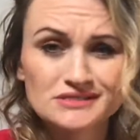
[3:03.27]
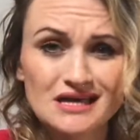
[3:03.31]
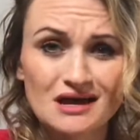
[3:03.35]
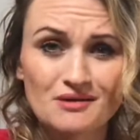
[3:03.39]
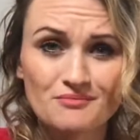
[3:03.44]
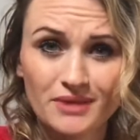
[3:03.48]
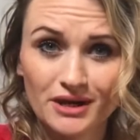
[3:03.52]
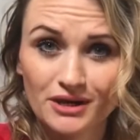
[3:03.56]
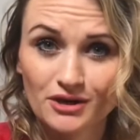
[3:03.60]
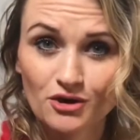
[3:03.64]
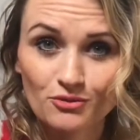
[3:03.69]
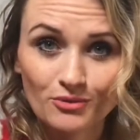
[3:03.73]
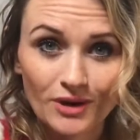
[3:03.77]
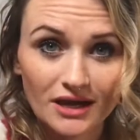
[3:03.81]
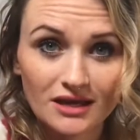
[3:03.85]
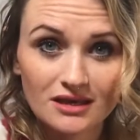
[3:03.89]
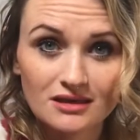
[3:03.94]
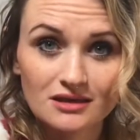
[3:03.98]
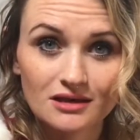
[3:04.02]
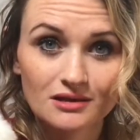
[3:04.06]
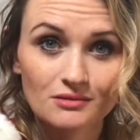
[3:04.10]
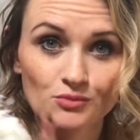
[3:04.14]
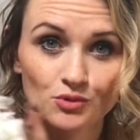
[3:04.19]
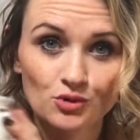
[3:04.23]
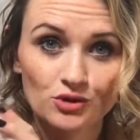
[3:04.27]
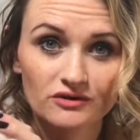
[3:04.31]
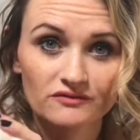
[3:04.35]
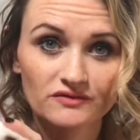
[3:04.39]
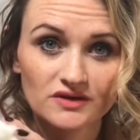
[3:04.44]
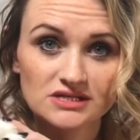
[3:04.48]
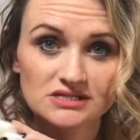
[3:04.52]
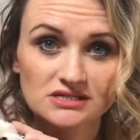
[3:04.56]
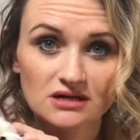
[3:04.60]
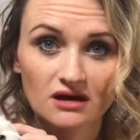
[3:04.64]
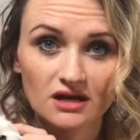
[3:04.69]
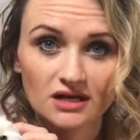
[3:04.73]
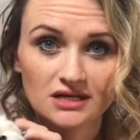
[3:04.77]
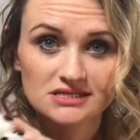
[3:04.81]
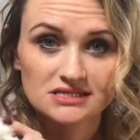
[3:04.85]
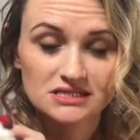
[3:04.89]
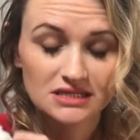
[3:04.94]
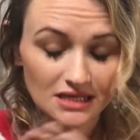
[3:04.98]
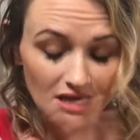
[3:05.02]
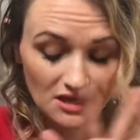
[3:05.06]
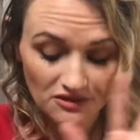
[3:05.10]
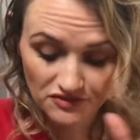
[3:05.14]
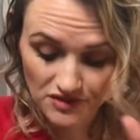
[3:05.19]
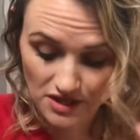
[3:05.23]
I may go back and get more of these.
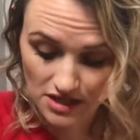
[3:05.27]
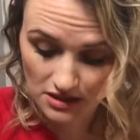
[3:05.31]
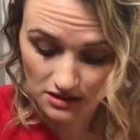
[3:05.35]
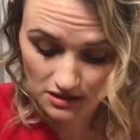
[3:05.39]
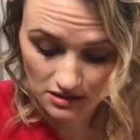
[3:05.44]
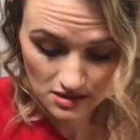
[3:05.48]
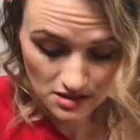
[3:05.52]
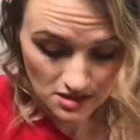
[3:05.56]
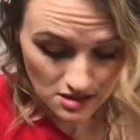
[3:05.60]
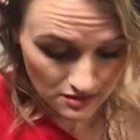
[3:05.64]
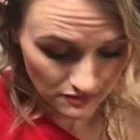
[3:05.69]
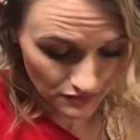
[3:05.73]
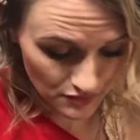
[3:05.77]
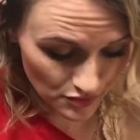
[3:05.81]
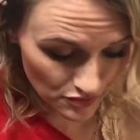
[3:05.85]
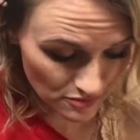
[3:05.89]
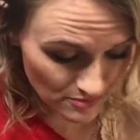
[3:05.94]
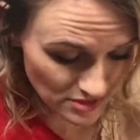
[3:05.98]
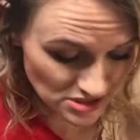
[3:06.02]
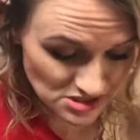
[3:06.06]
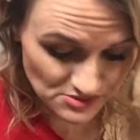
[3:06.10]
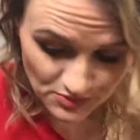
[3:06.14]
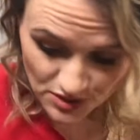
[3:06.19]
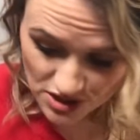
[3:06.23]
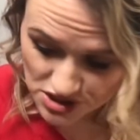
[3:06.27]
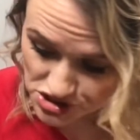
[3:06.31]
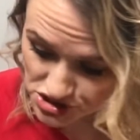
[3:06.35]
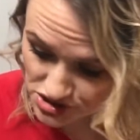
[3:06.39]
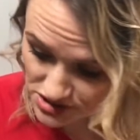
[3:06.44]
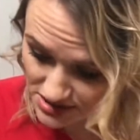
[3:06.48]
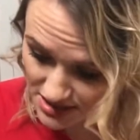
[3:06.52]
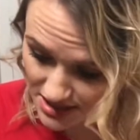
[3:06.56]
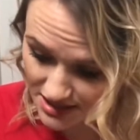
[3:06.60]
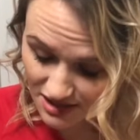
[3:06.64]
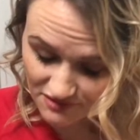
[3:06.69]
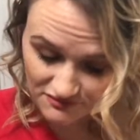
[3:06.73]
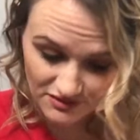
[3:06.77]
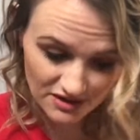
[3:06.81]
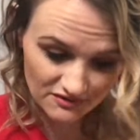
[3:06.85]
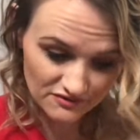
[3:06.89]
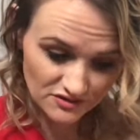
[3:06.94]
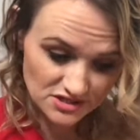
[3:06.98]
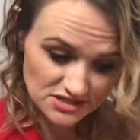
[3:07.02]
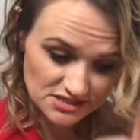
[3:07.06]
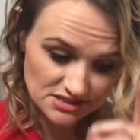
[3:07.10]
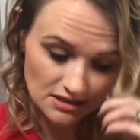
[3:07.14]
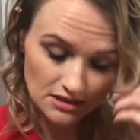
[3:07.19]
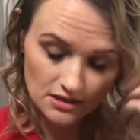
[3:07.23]
Honestly, I think they're the most precious thing I've
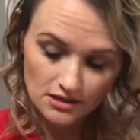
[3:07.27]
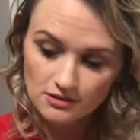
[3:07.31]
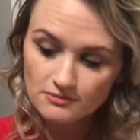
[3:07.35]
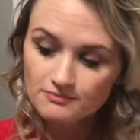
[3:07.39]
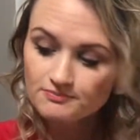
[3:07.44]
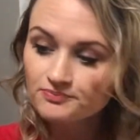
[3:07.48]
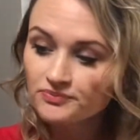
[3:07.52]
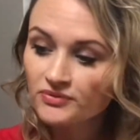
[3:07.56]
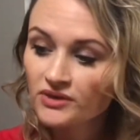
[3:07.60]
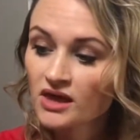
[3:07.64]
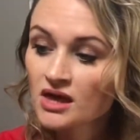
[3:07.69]
ever seen.